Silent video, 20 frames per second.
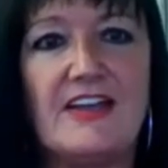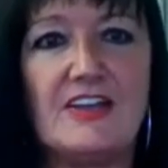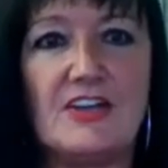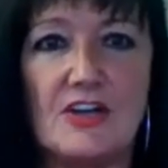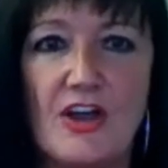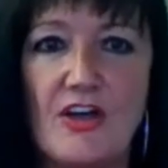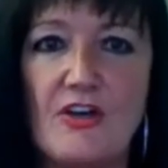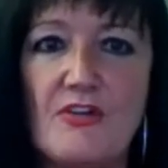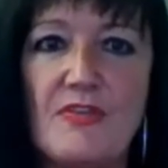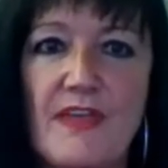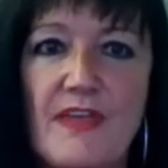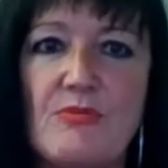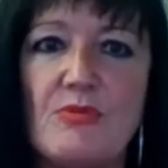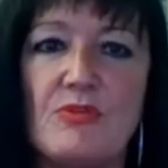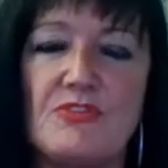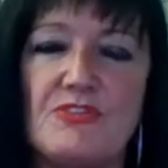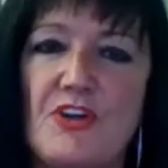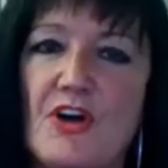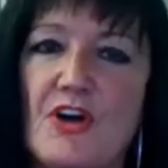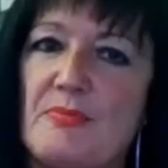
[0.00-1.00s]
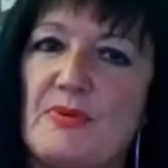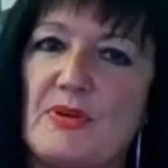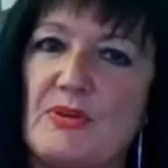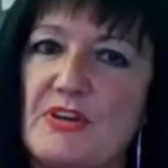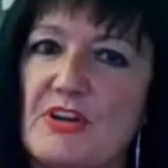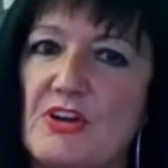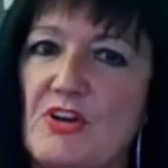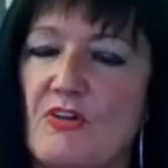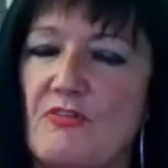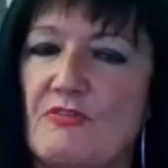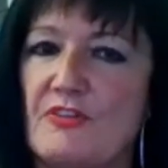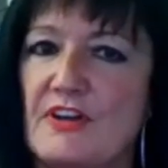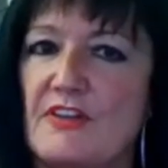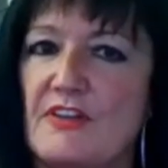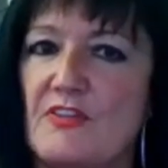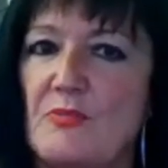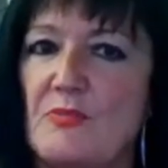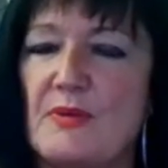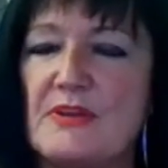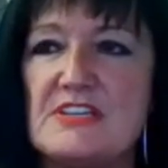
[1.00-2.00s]
you know, they will start building
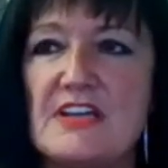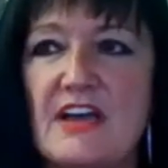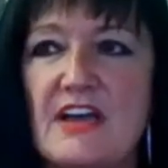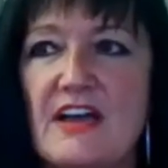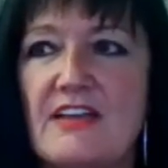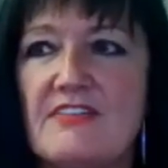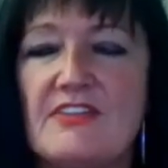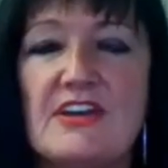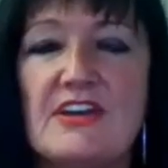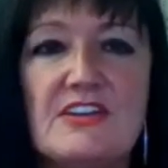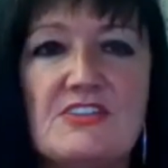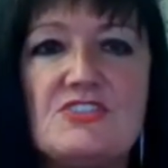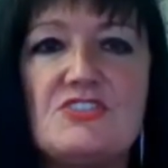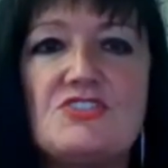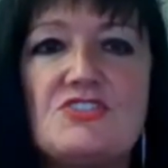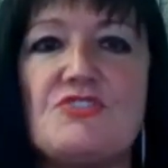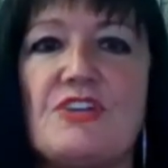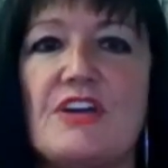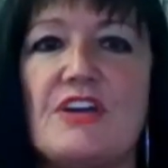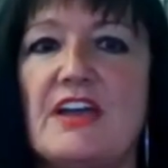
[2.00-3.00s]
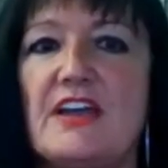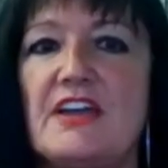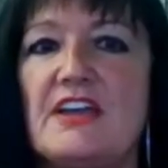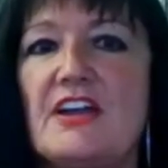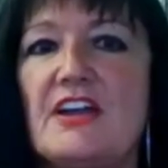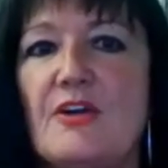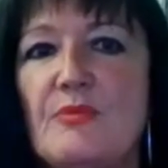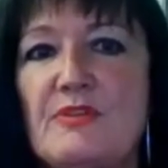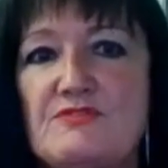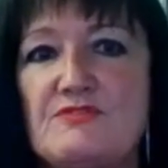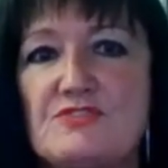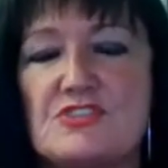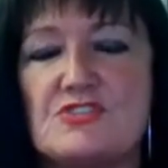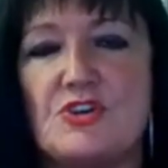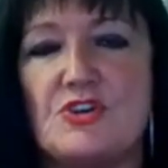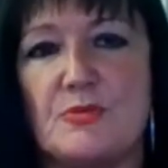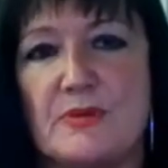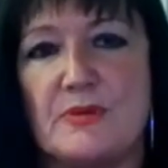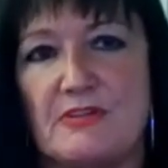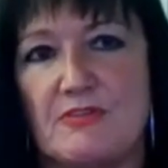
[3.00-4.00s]
confidence. But yeah, as an industry, you know, we've just
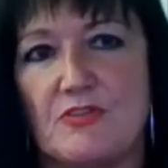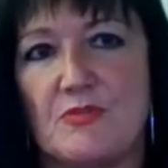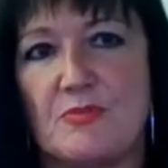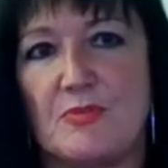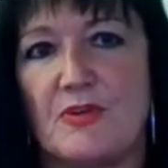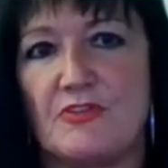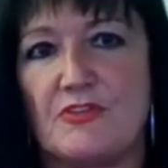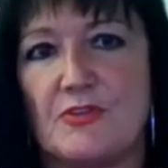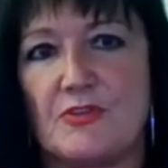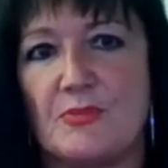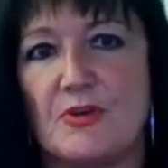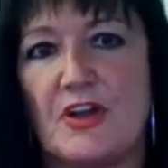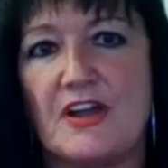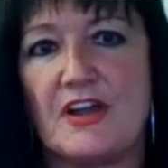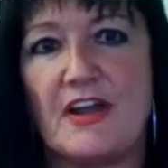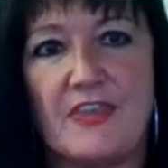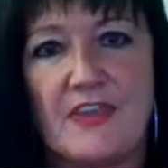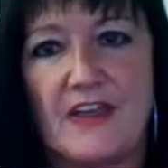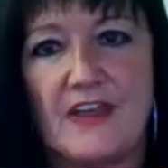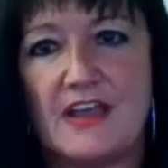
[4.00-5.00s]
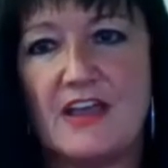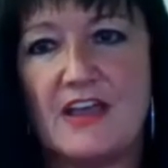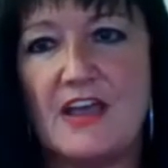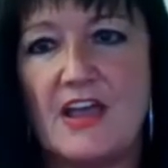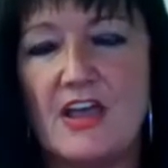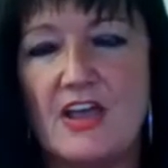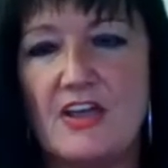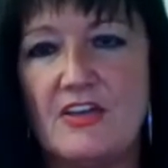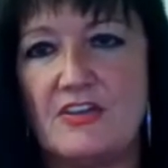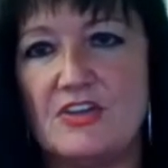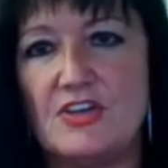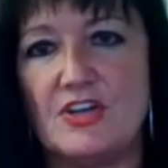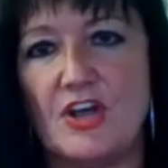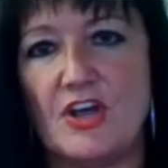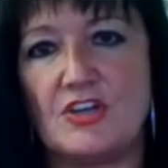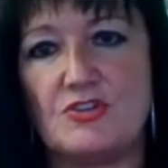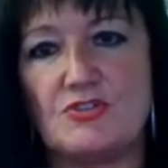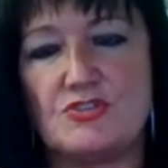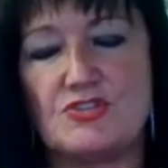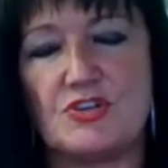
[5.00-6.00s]
got to be responsible. And I think, you know,
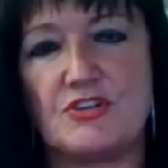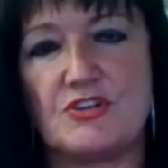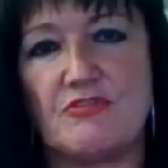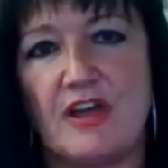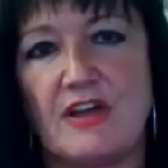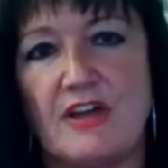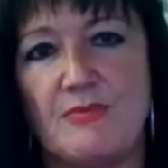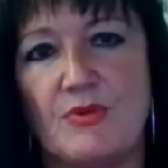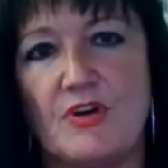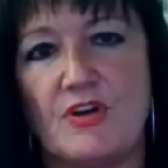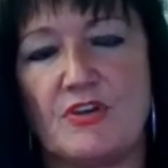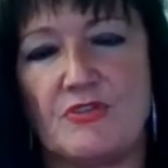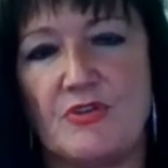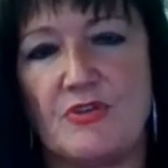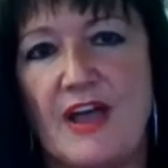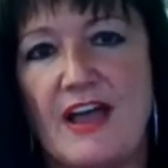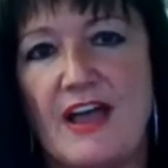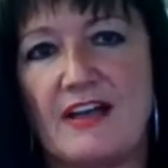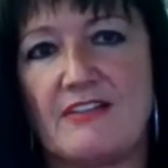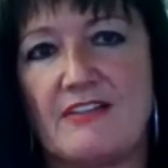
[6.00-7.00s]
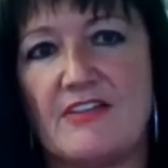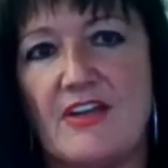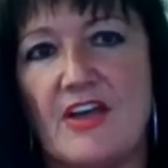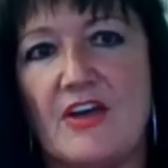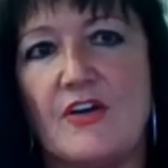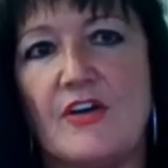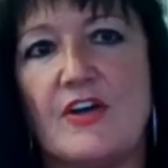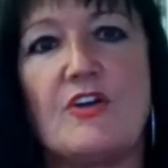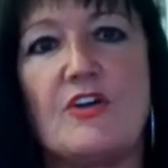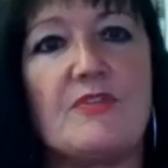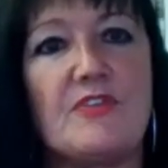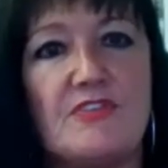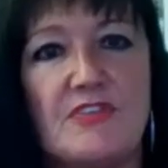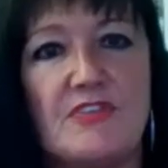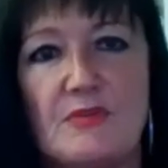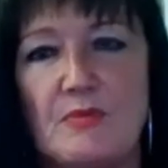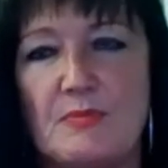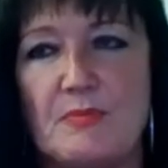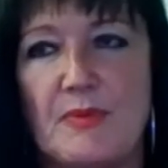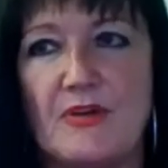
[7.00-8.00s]
you're doing great work through AAXO, and
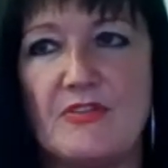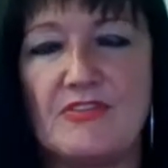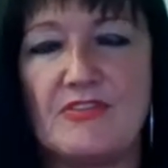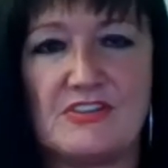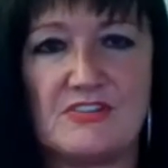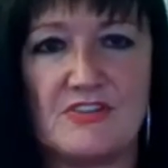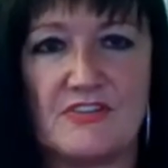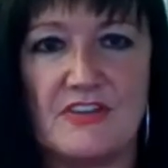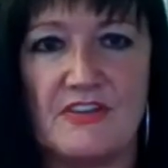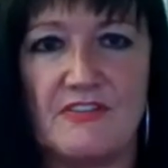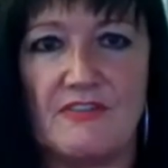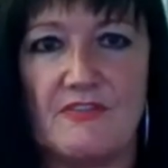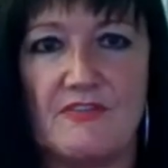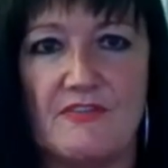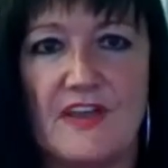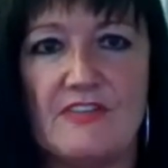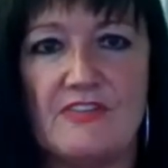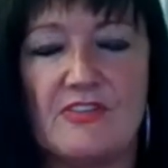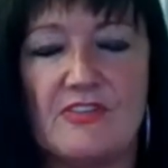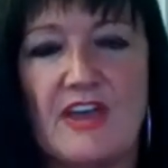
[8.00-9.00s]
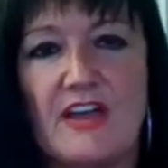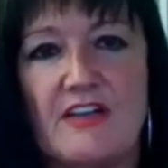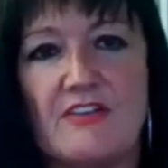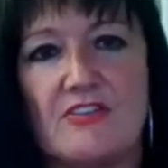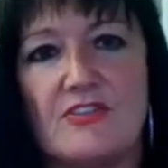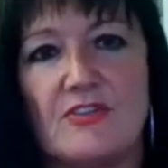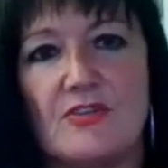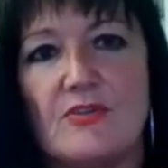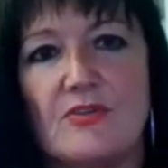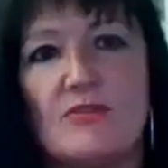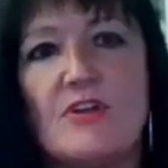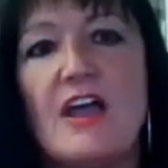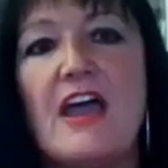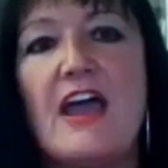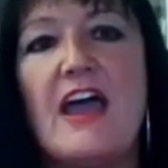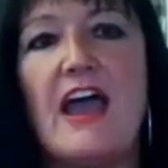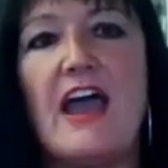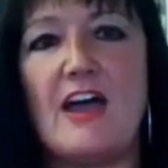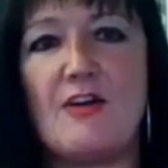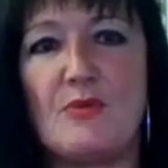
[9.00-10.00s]
obviously we both sit on the Events Council,
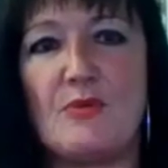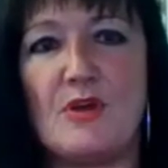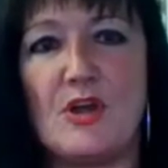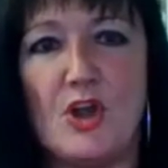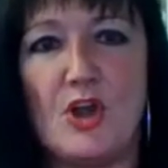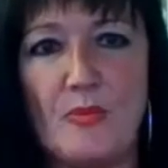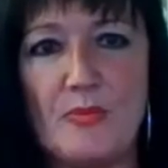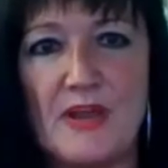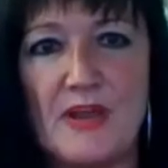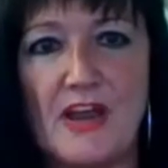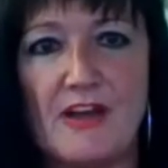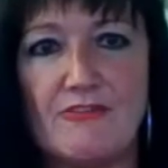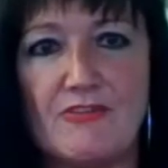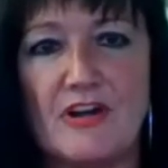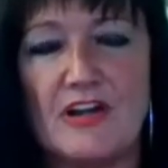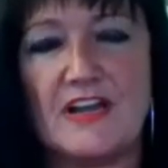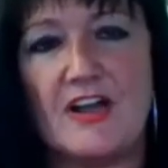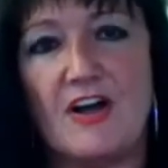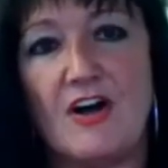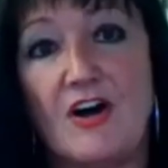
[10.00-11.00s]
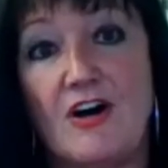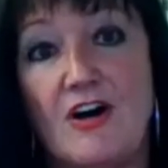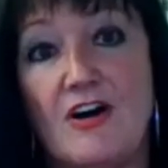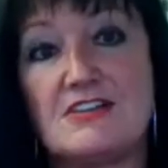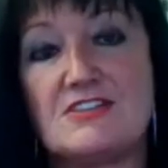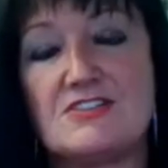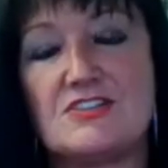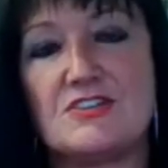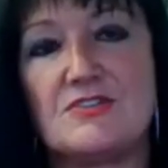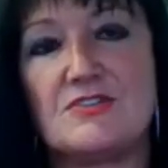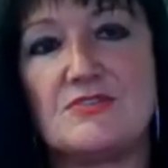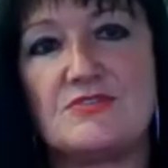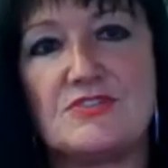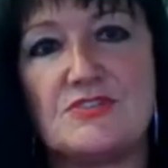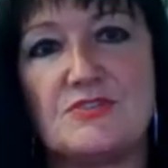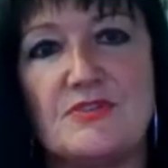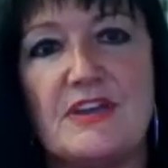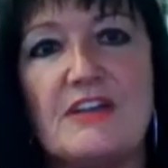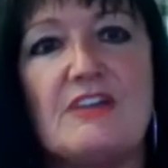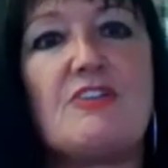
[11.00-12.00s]
and we're lobbying really hard to
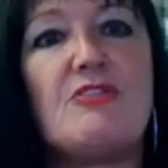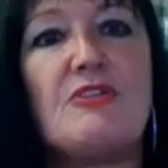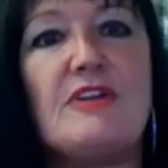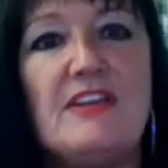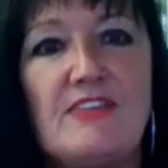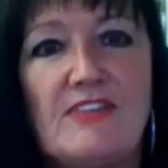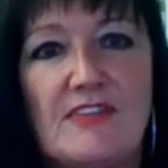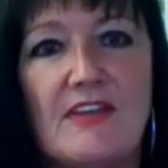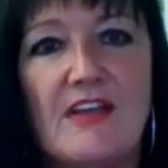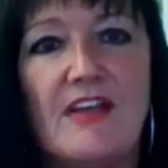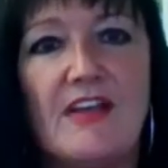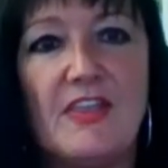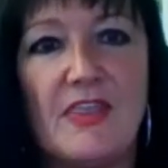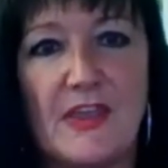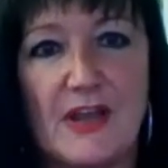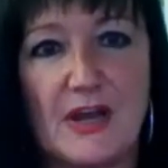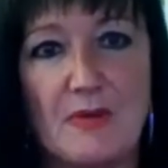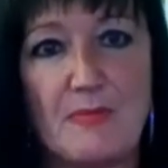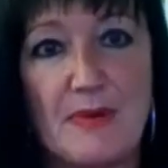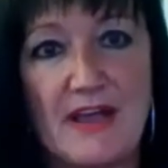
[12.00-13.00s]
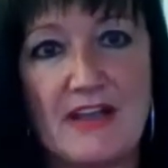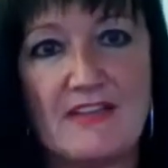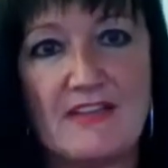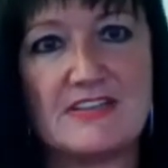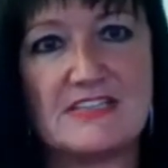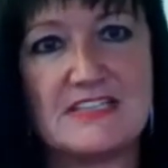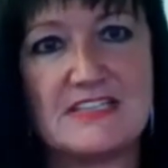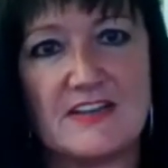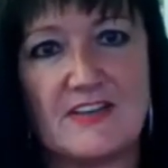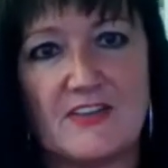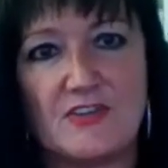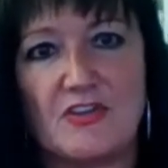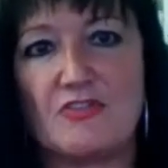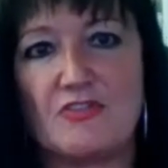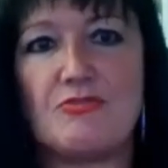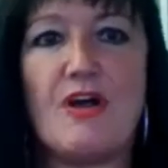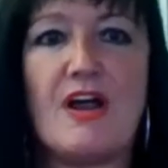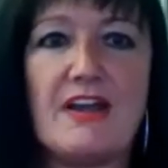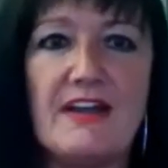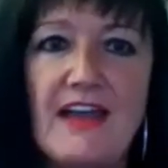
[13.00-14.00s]
to increase the capacities
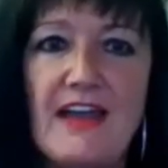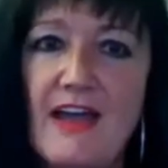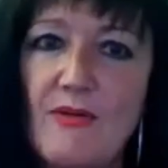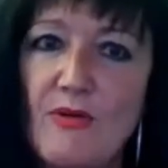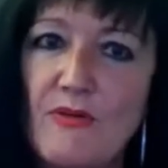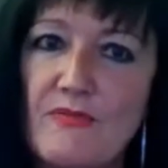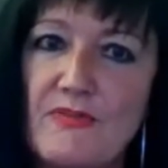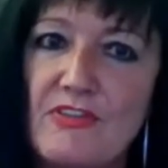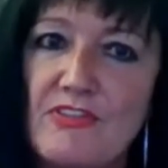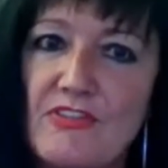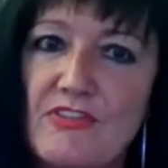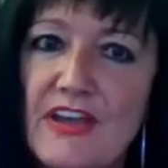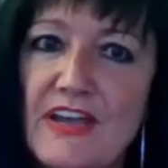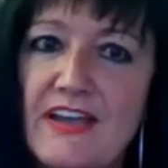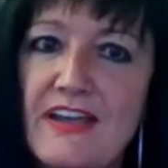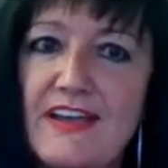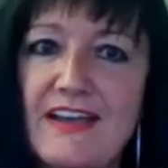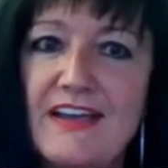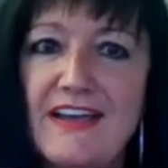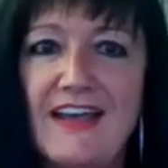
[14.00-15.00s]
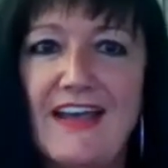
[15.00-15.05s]
because right now, obviously,